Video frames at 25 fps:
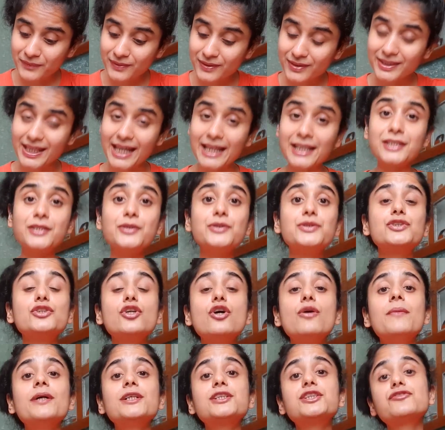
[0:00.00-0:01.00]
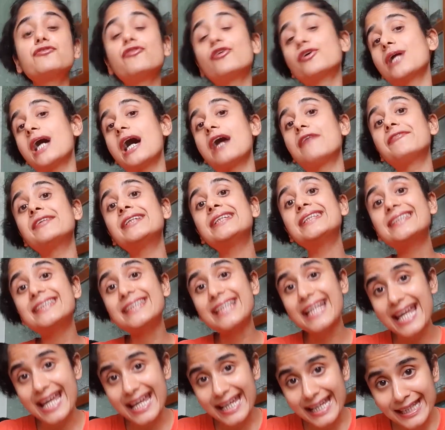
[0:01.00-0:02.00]
Thank you so much for having
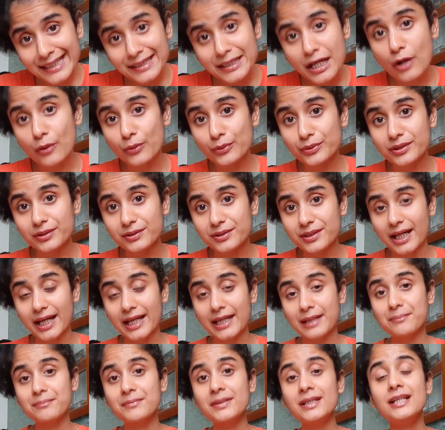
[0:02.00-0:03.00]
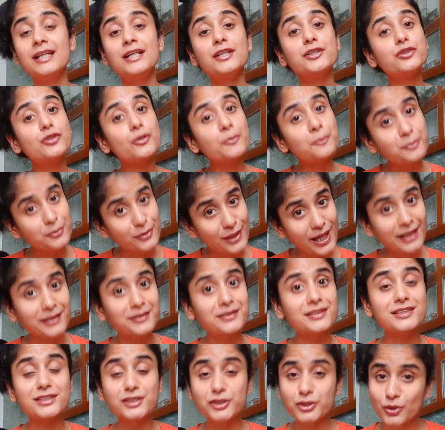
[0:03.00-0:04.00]
taken out the time to
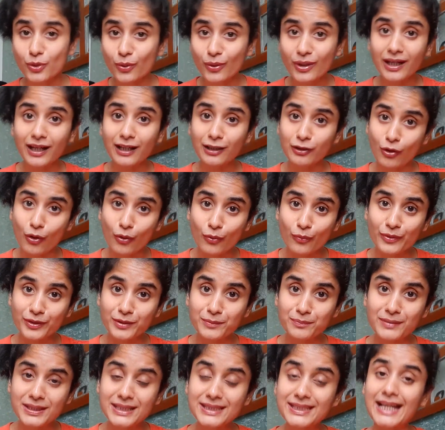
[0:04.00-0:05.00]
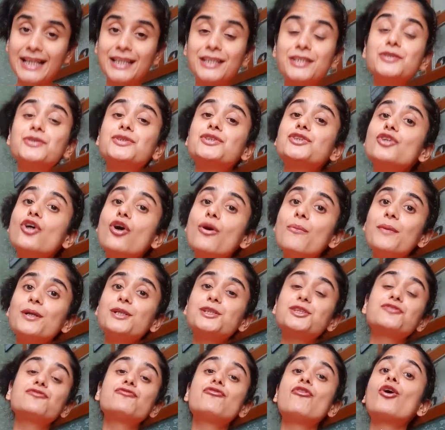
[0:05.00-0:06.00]
practice yoga along with me. Thank you so much
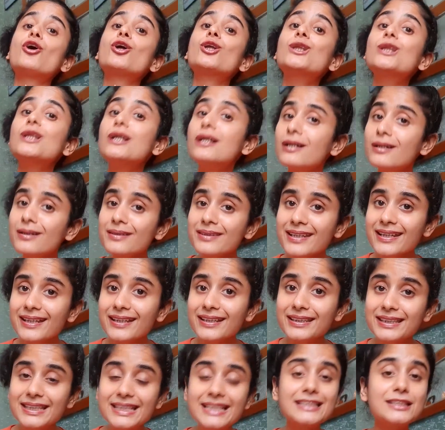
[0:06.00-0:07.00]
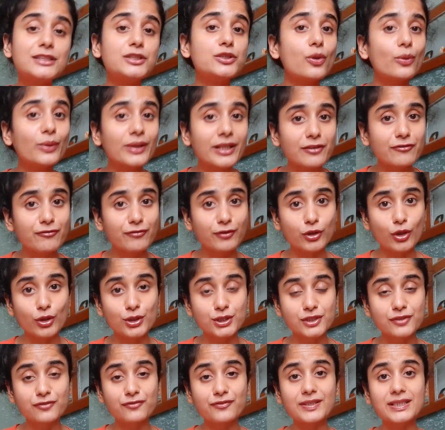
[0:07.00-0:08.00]
for learning these yogic
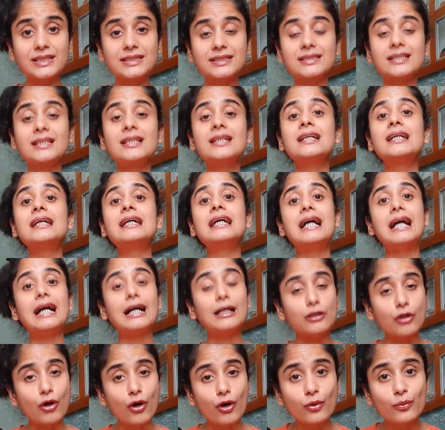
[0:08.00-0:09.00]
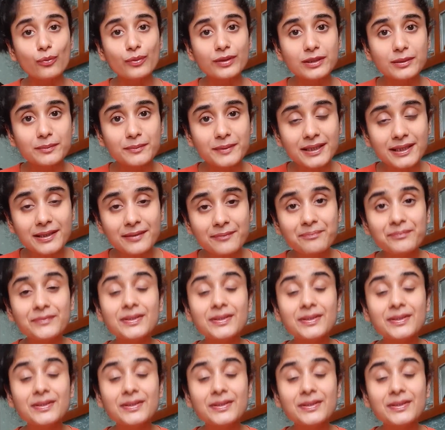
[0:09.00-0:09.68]
philosophies along with me.